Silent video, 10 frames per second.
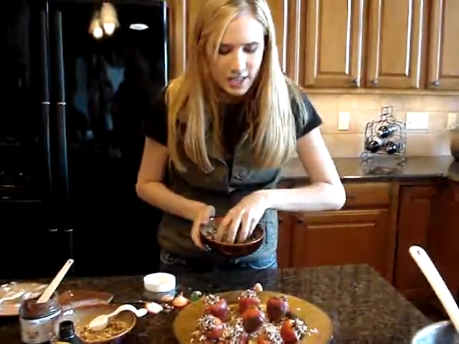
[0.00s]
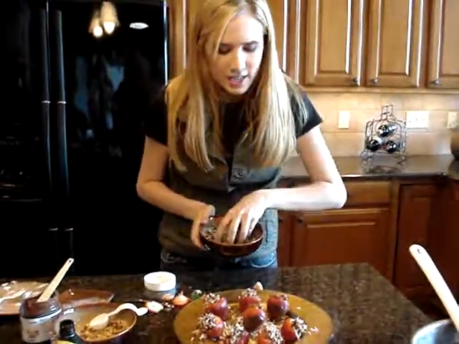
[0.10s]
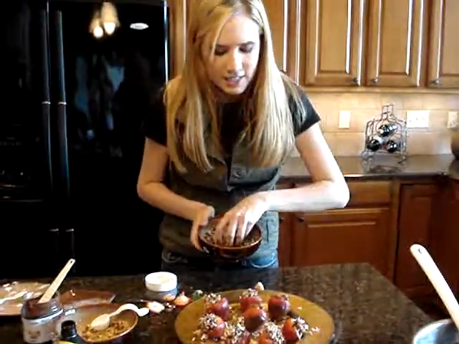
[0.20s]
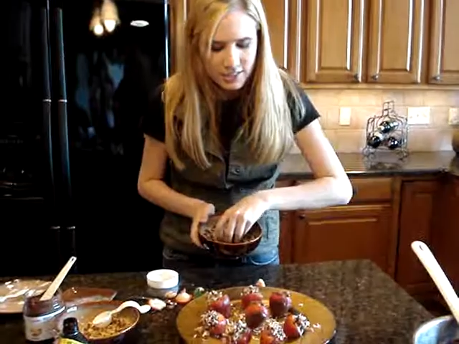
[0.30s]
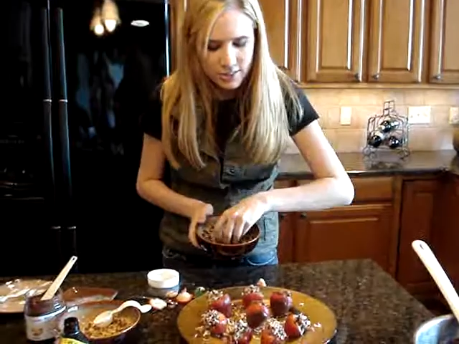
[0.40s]

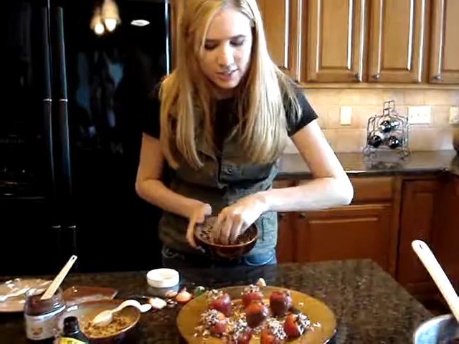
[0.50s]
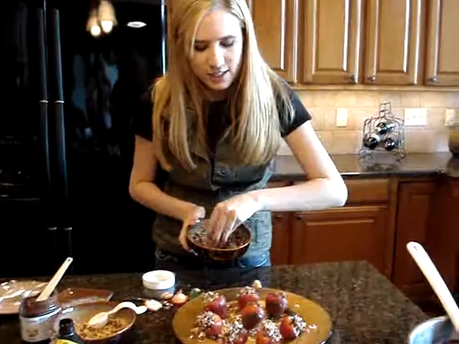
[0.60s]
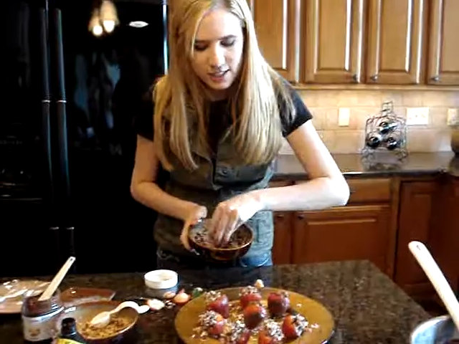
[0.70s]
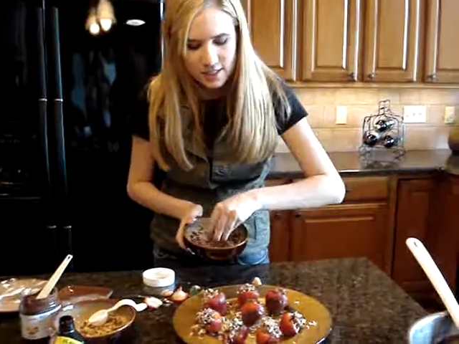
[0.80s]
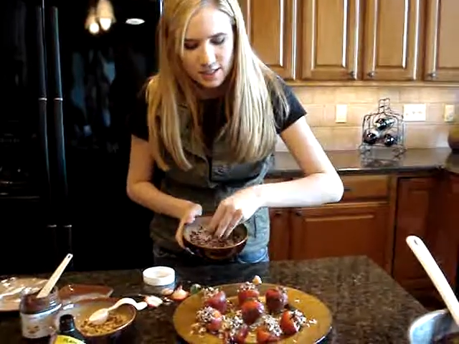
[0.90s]
and
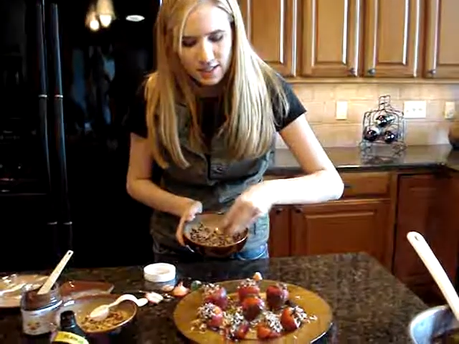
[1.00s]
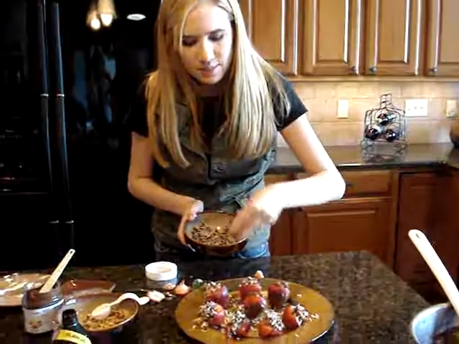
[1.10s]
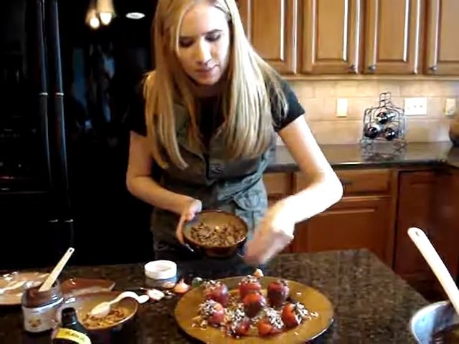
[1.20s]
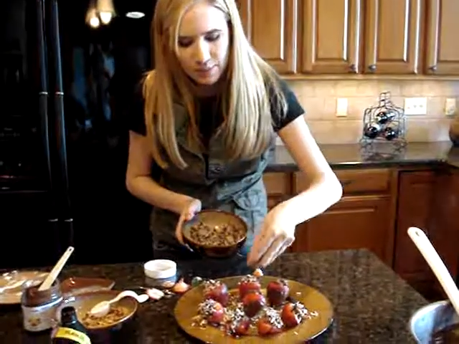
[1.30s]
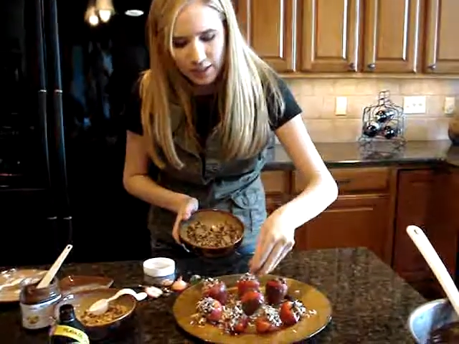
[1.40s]

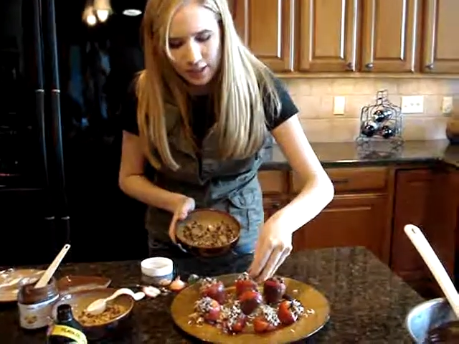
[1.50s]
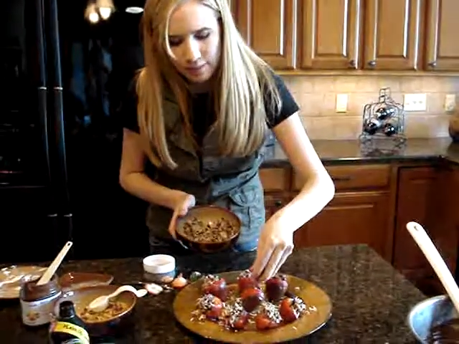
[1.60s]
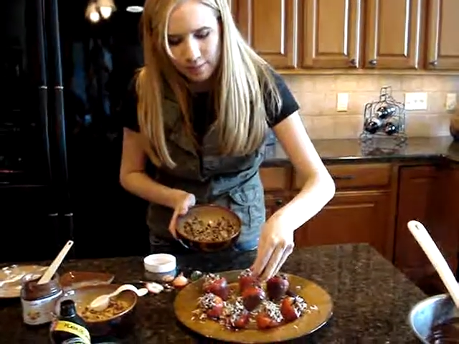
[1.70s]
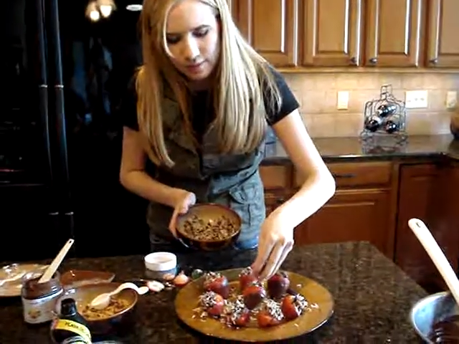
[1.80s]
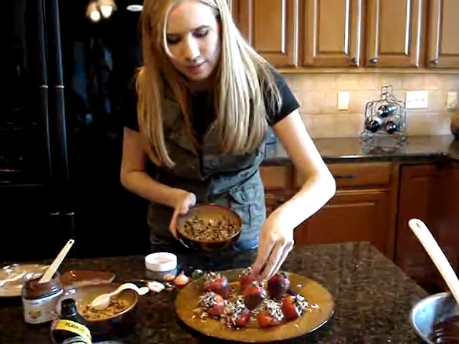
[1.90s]
just put
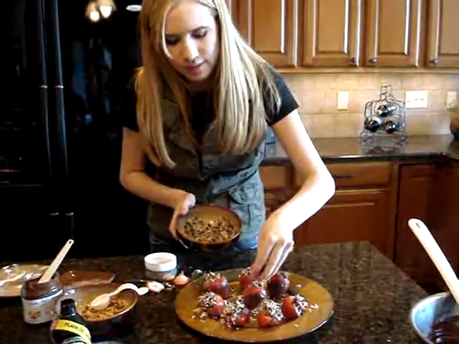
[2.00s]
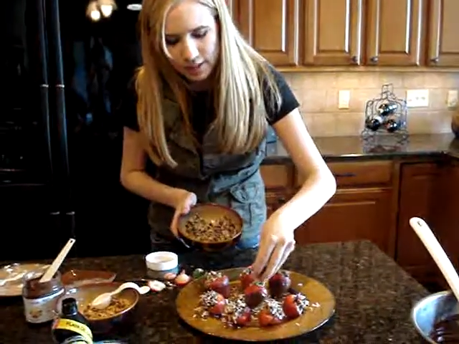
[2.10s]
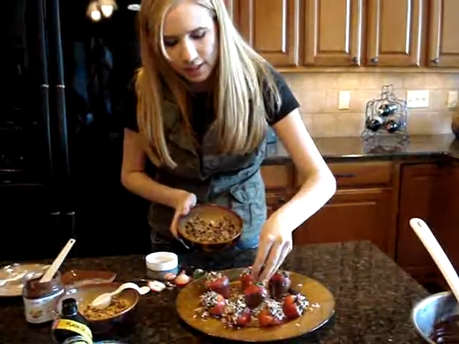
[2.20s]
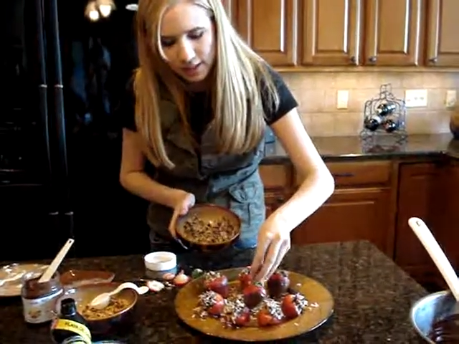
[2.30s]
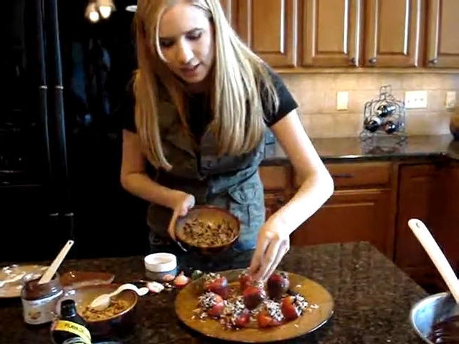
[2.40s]
them
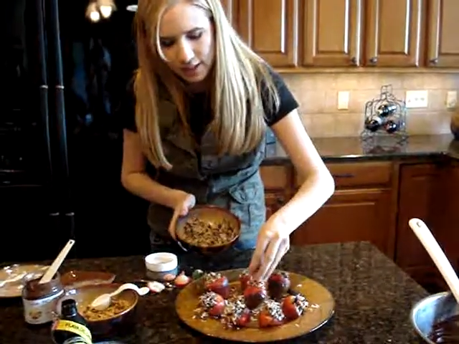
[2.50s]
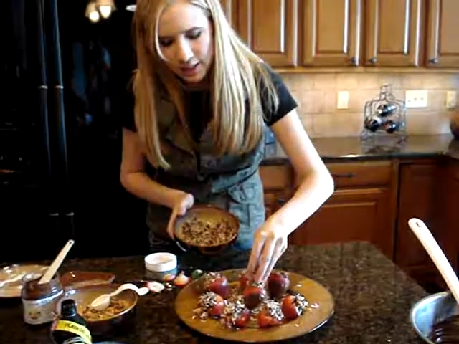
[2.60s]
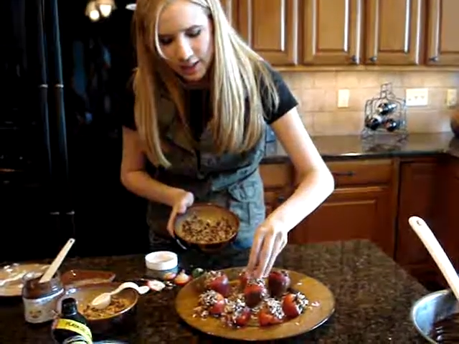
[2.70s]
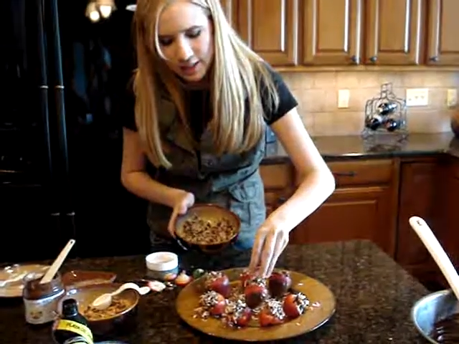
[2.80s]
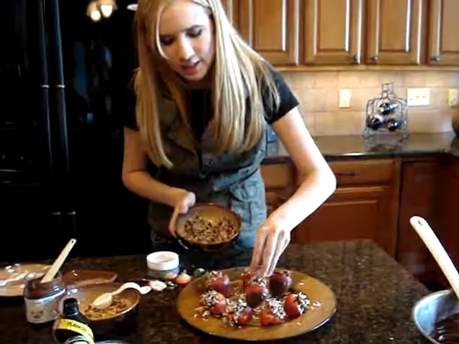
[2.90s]
right
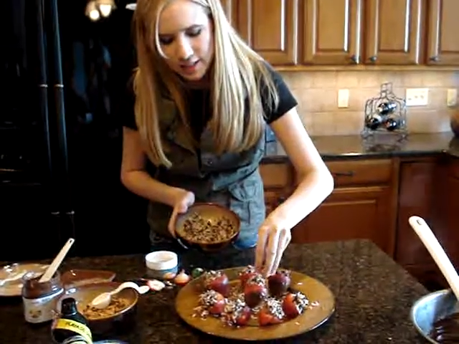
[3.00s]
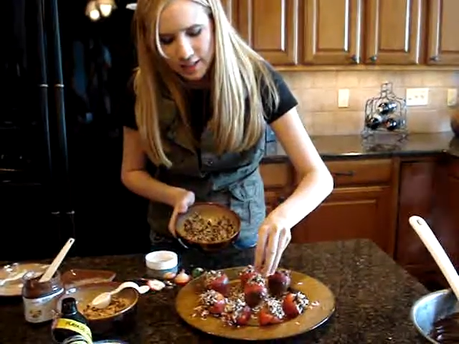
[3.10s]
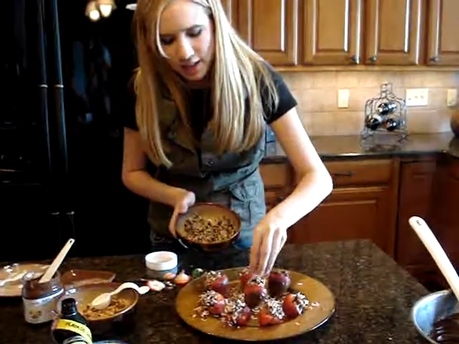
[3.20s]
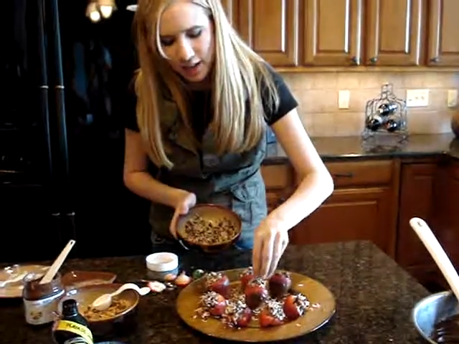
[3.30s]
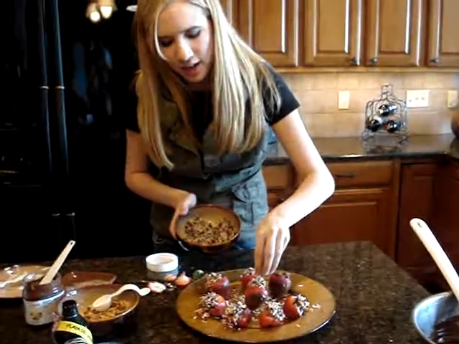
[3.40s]
on the
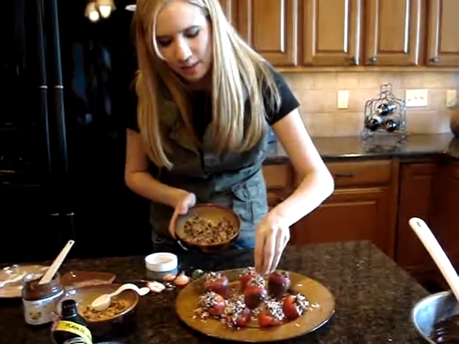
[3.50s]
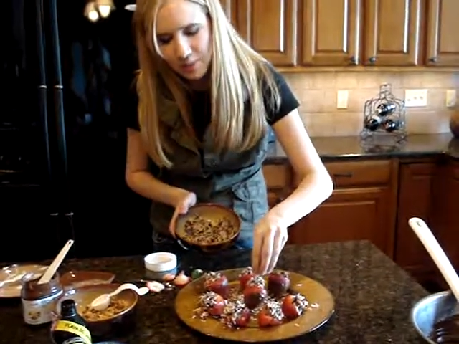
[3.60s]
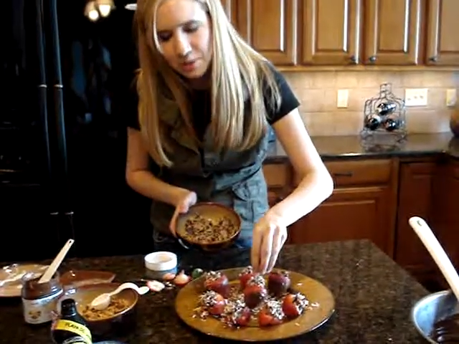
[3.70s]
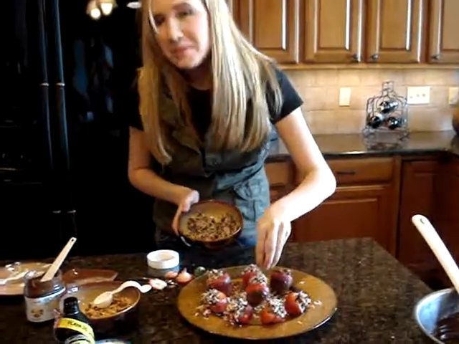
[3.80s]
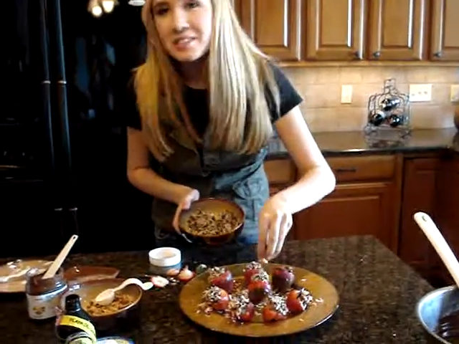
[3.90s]
top.
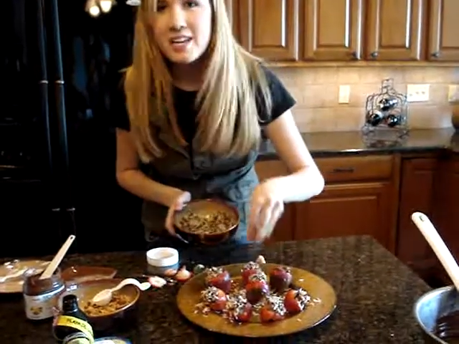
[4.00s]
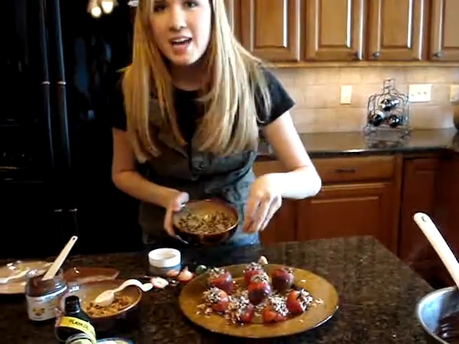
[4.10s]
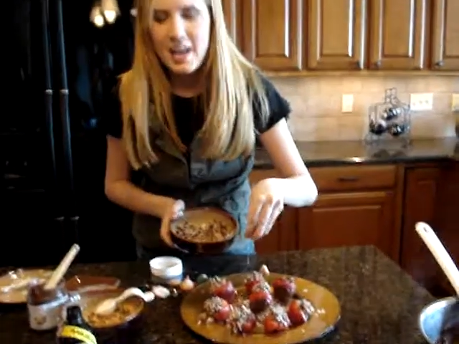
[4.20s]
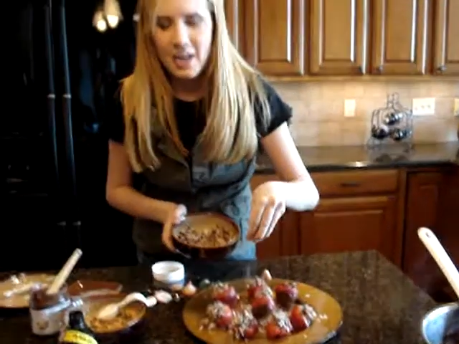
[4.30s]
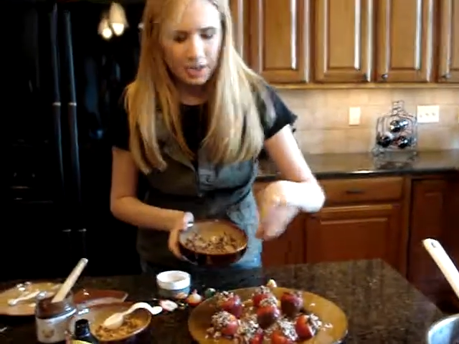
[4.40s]
So it looks like
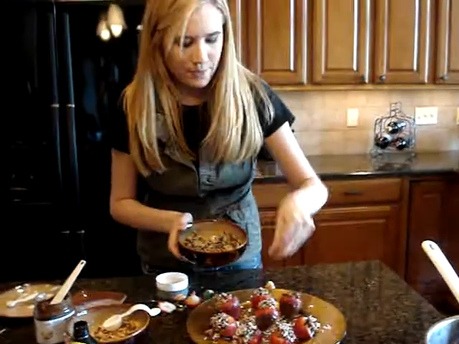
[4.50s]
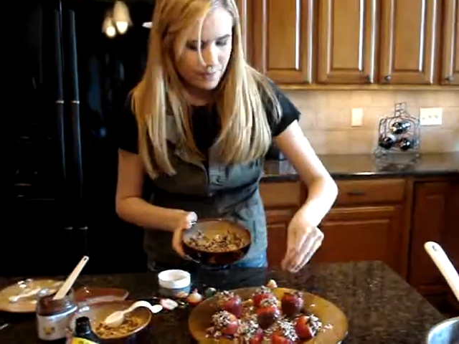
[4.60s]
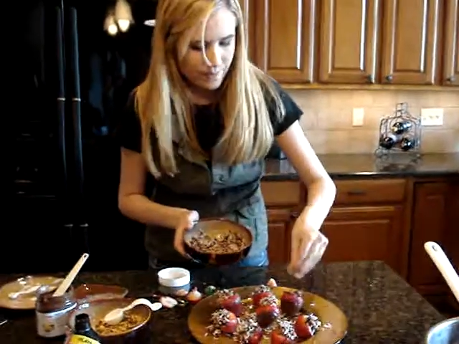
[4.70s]
hair.